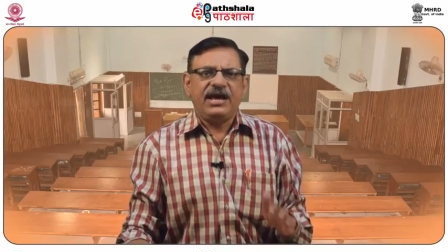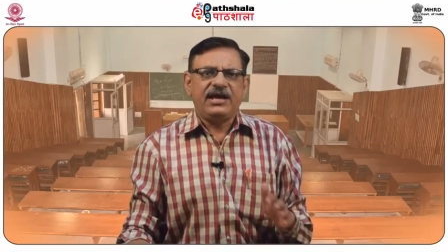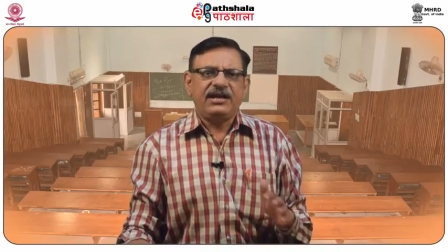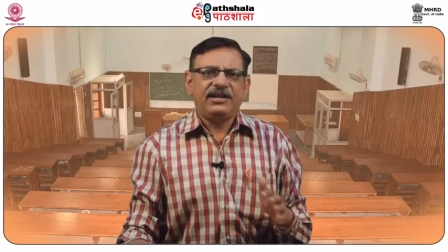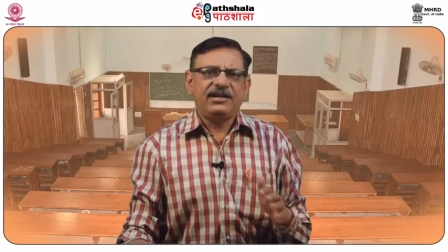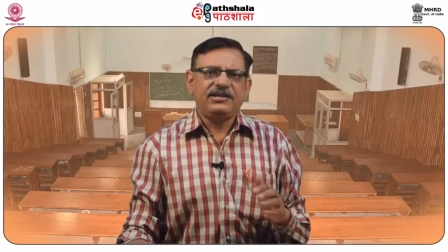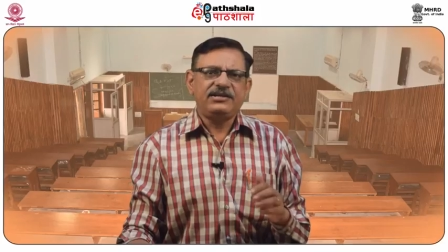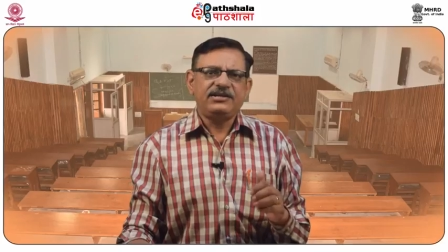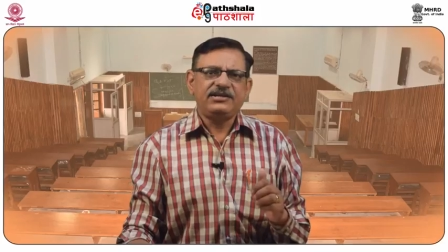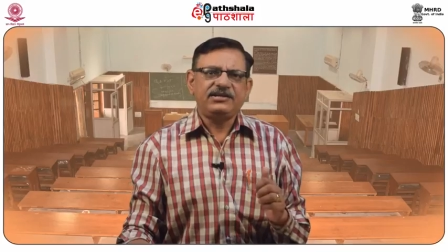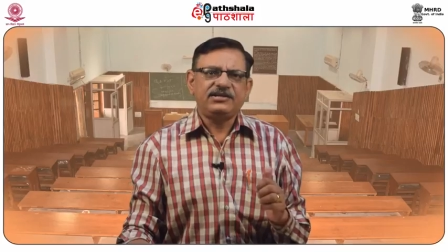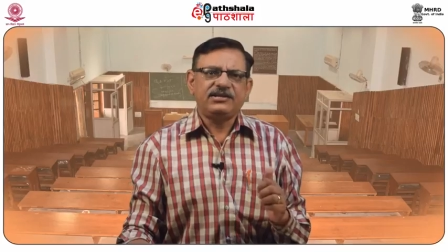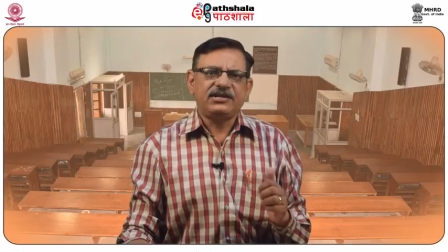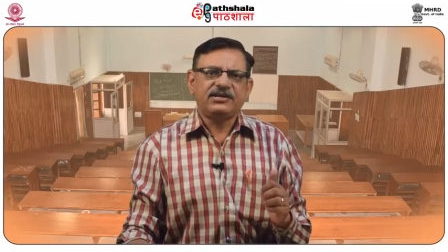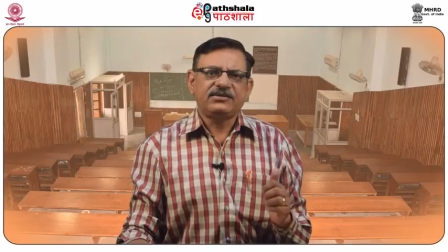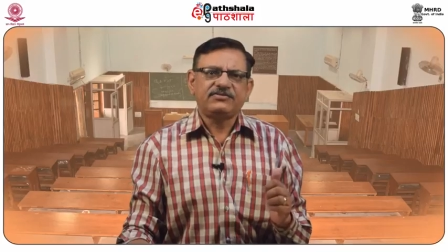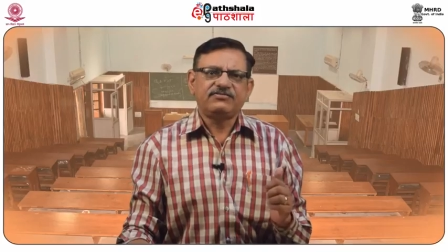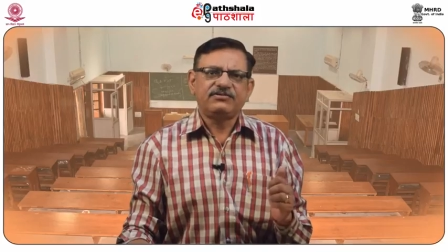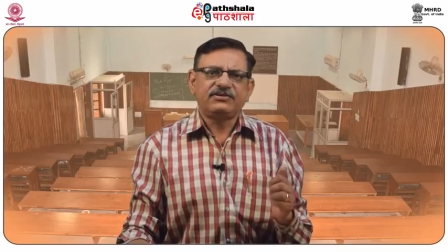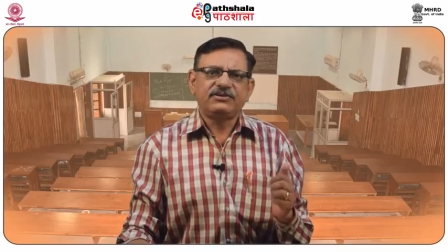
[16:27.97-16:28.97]
energy
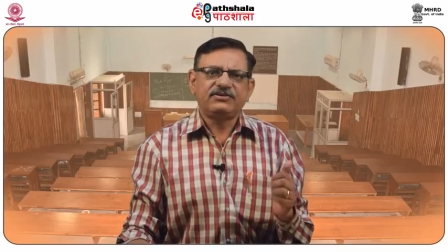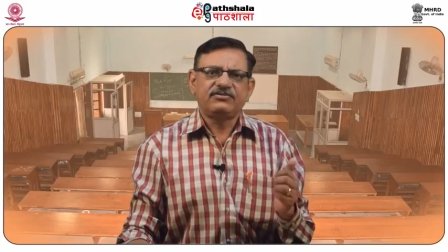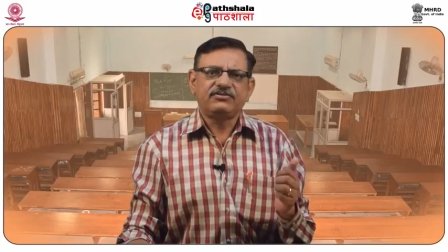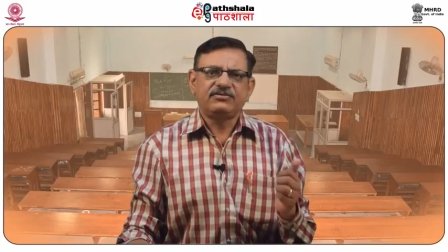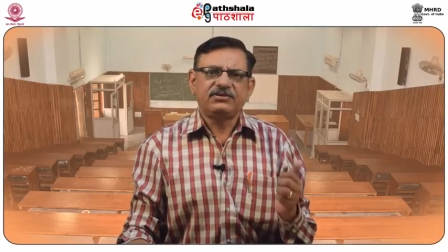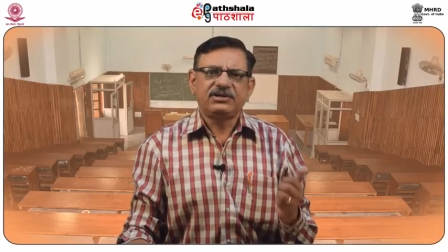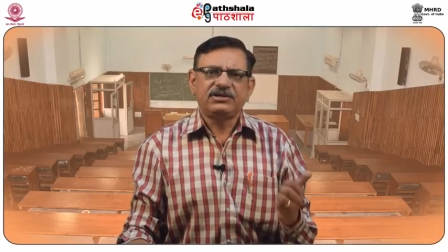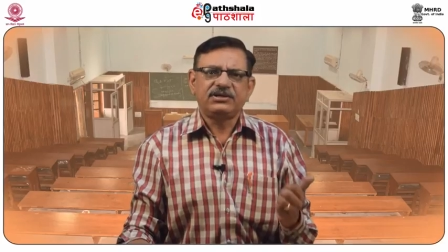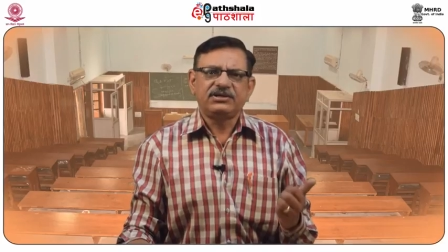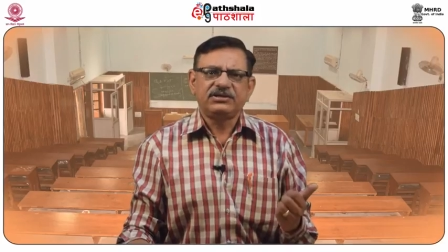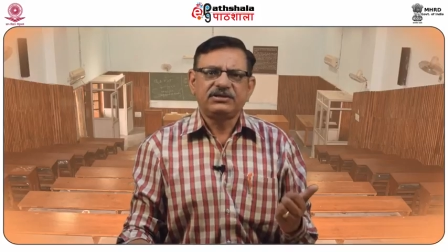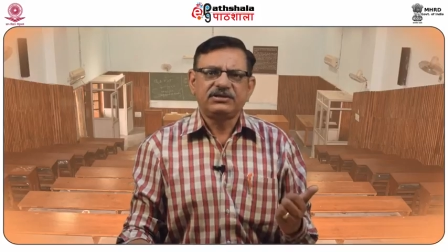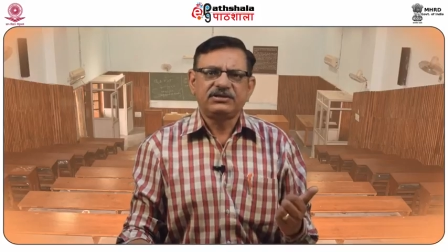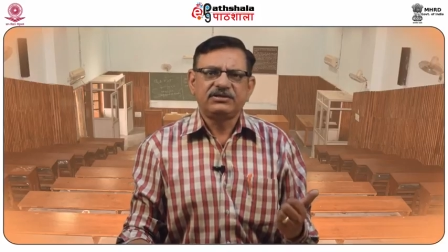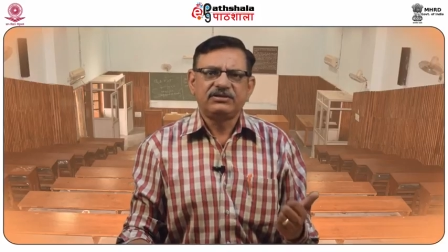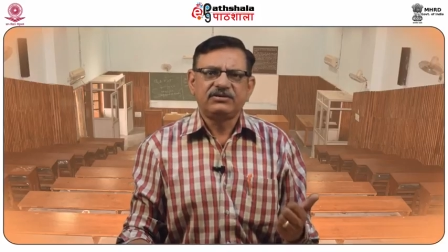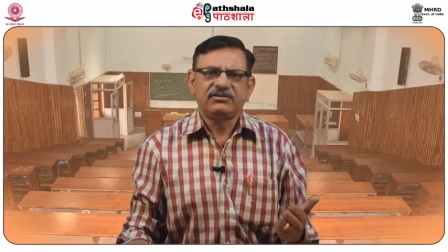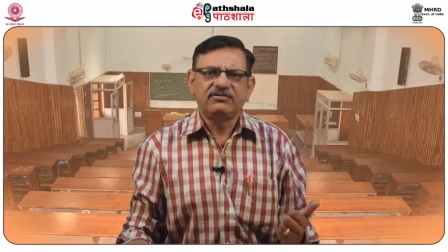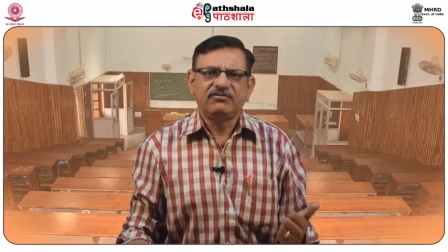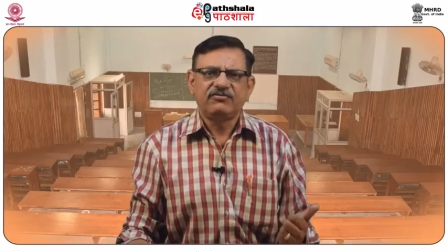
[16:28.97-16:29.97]
transfer to the
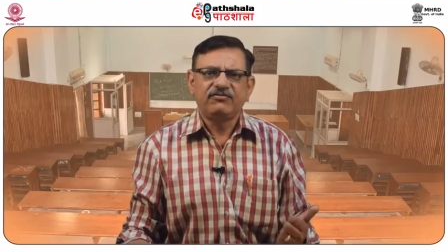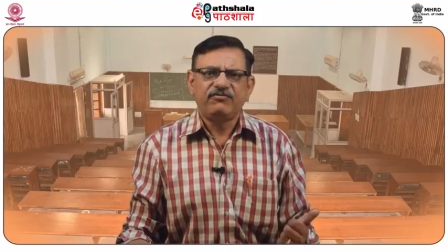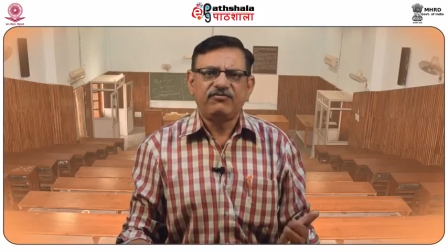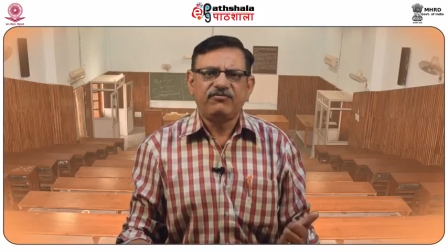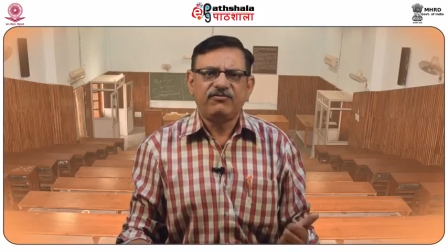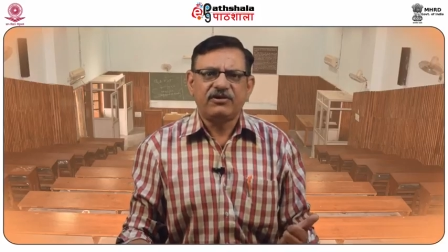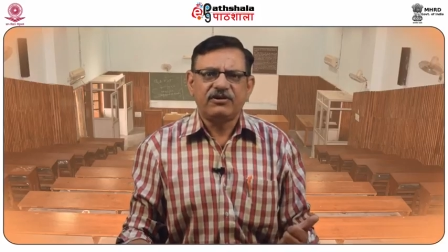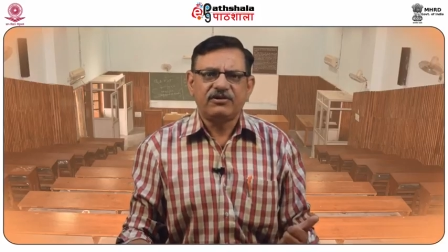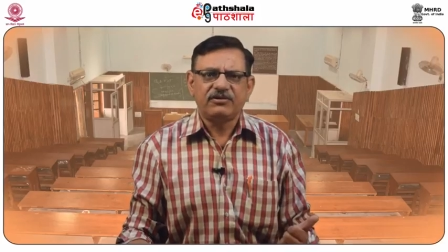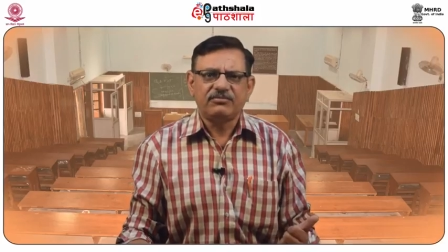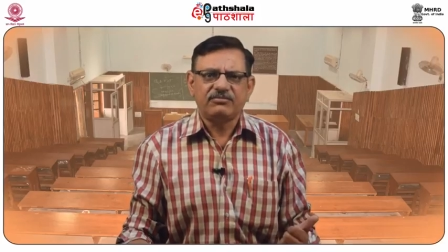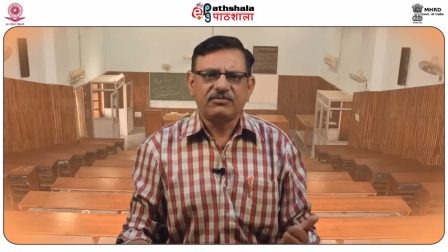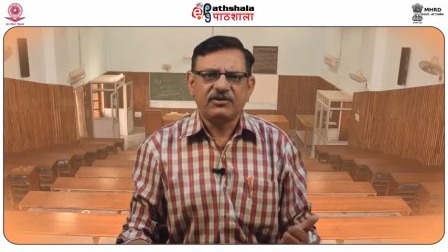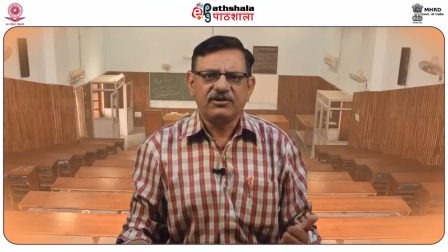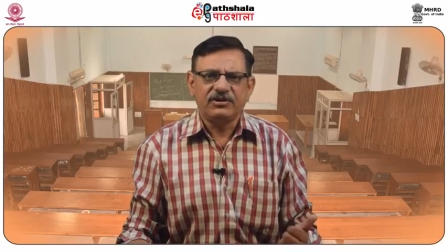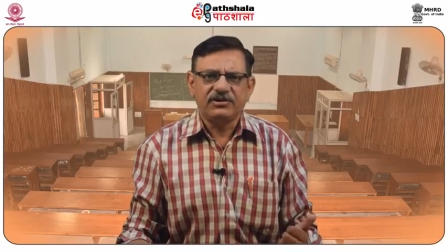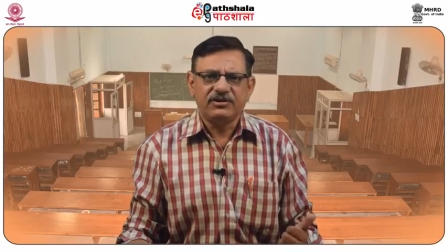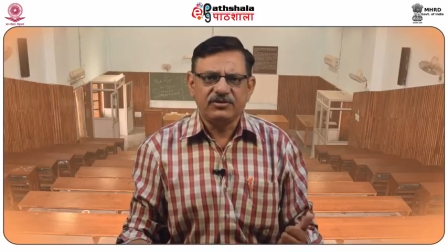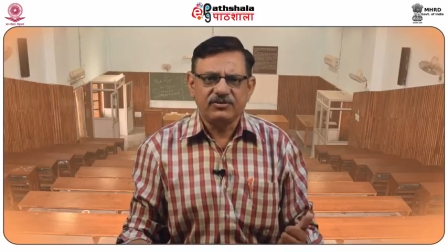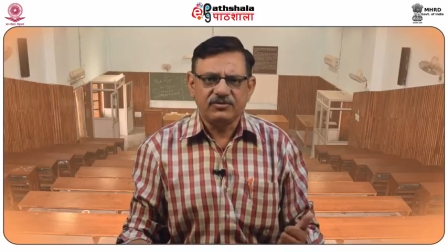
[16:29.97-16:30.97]
foreign
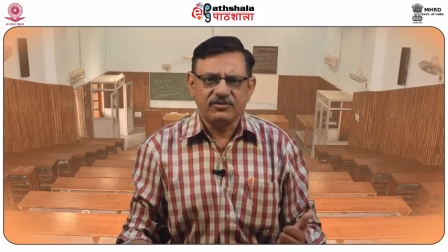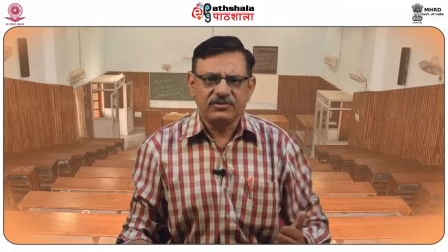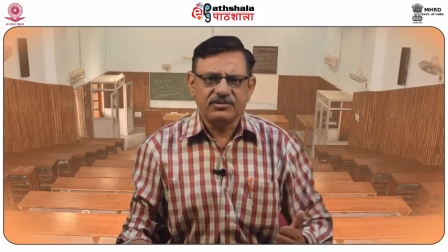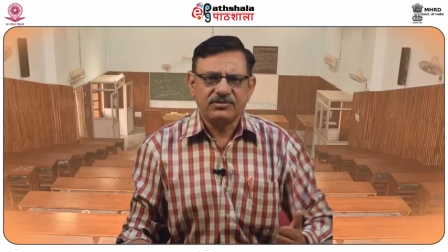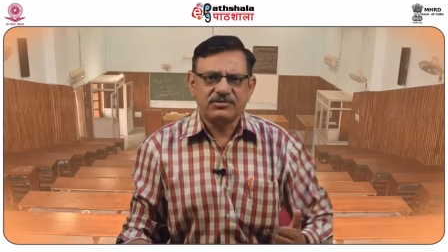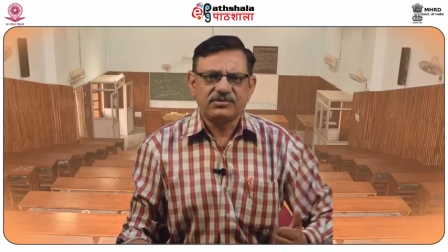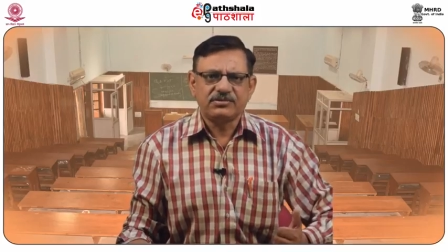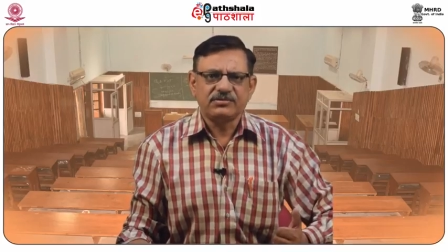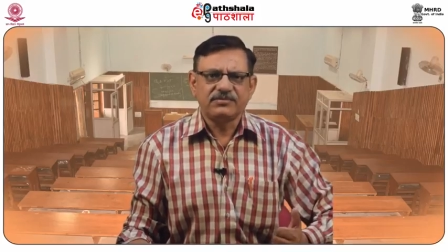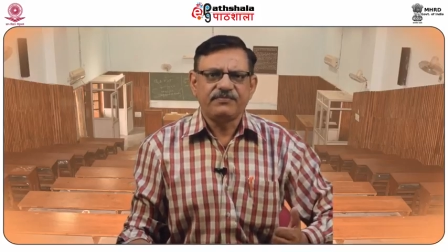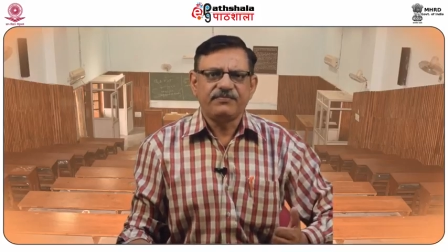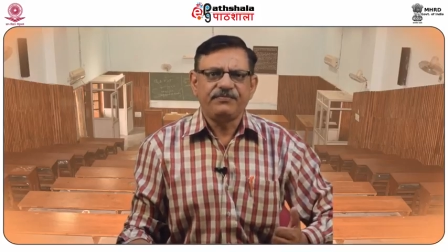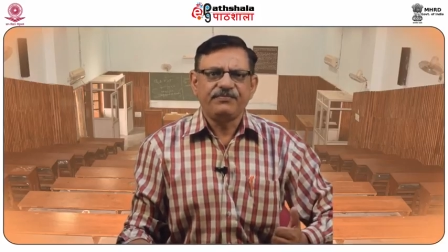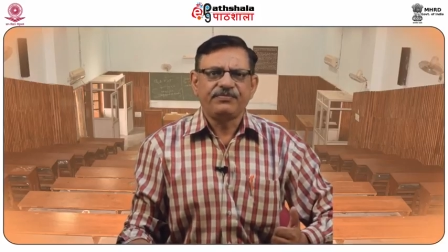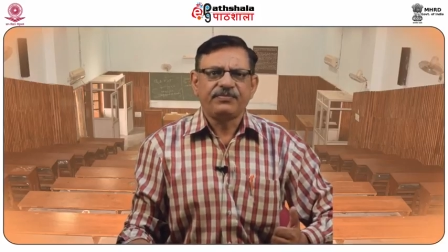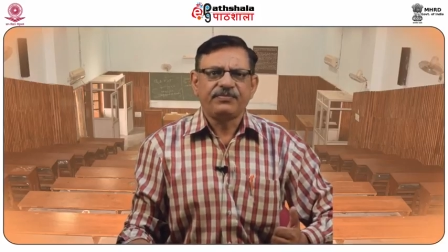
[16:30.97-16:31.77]
molecules.